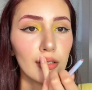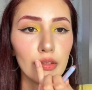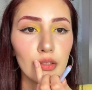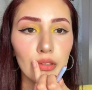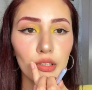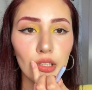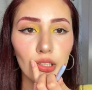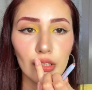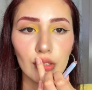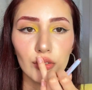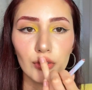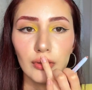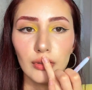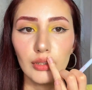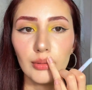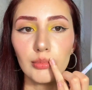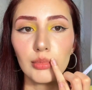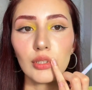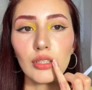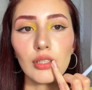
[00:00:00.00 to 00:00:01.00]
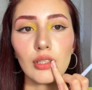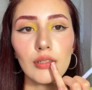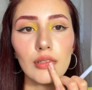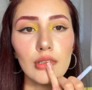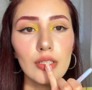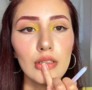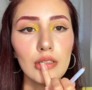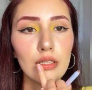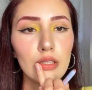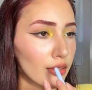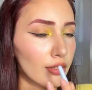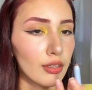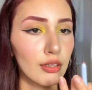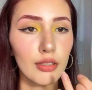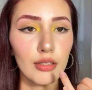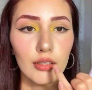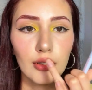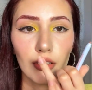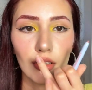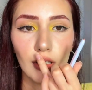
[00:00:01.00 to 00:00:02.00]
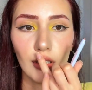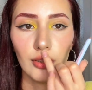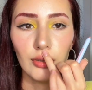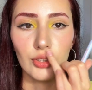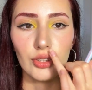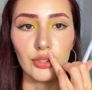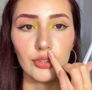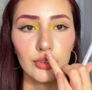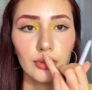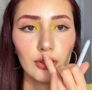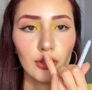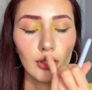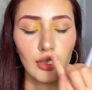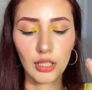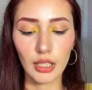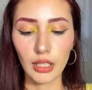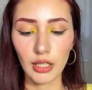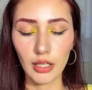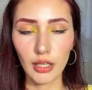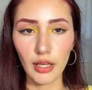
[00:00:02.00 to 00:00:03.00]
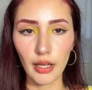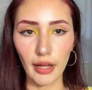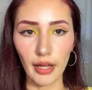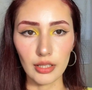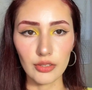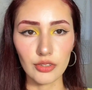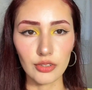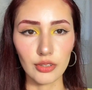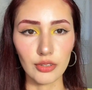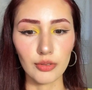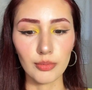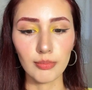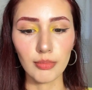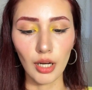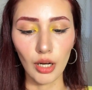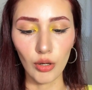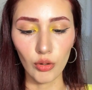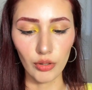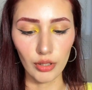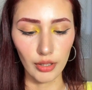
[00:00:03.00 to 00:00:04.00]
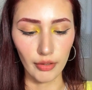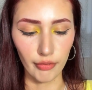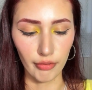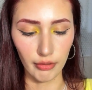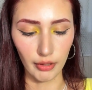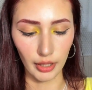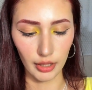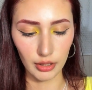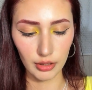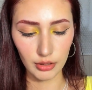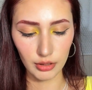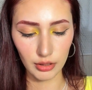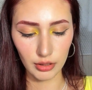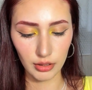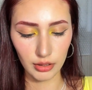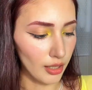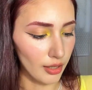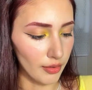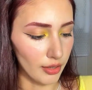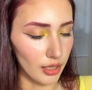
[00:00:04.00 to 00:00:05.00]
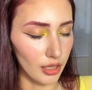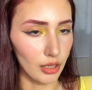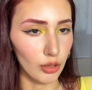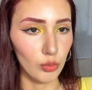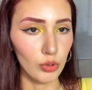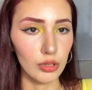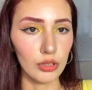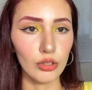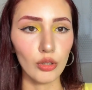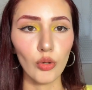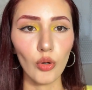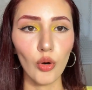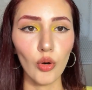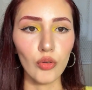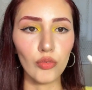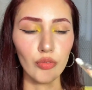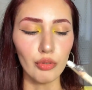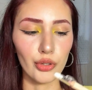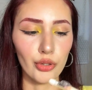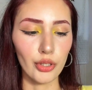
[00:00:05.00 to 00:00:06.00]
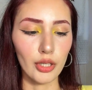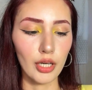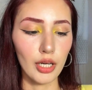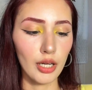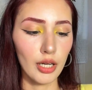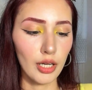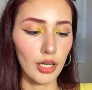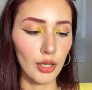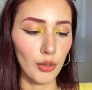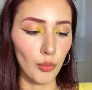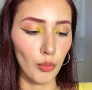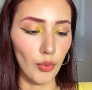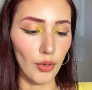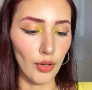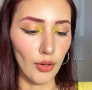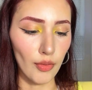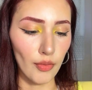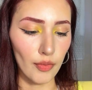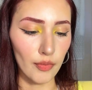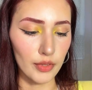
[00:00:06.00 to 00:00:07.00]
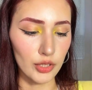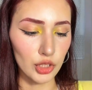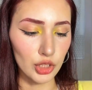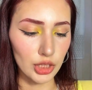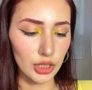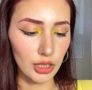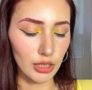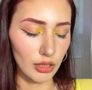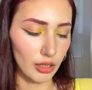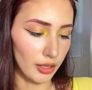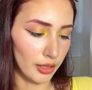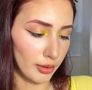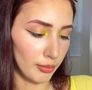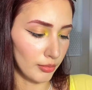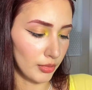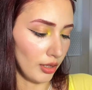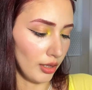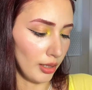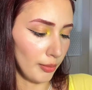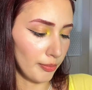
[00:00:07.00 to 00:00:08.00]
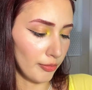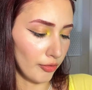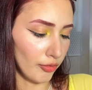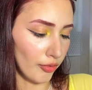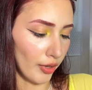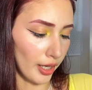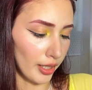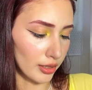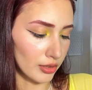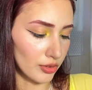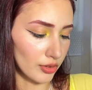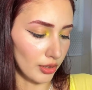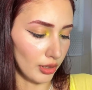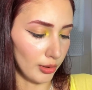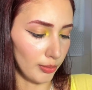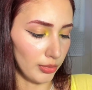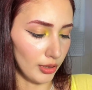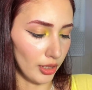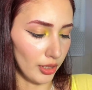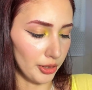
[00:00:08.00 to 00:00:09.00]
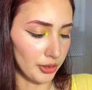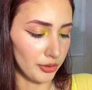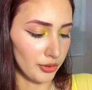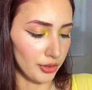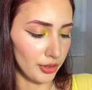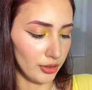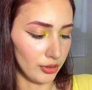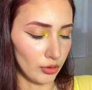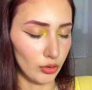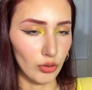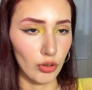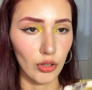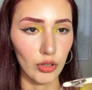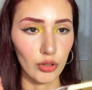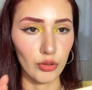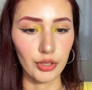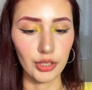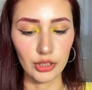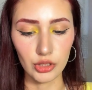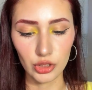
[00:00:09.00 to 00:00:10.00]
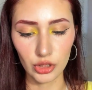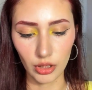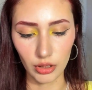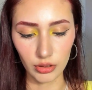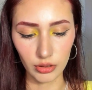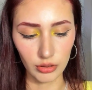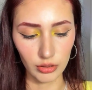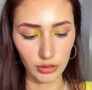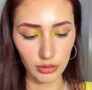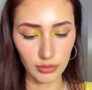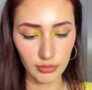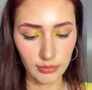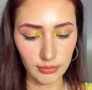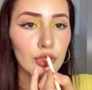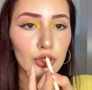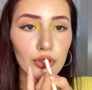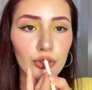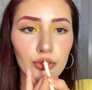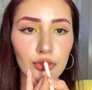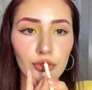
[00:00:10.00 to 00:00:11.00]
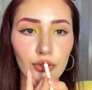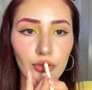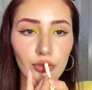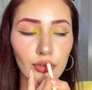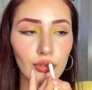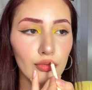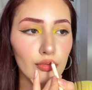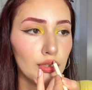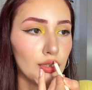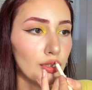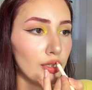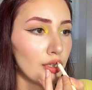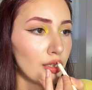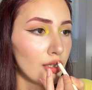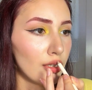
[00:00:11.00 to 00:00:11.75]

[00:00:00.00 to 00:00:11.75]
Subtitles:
natural lip color, and it just adds this pouty effect. Then I will go over with the Glam Lip Facts lip liner in Concrete Jungle. Just go over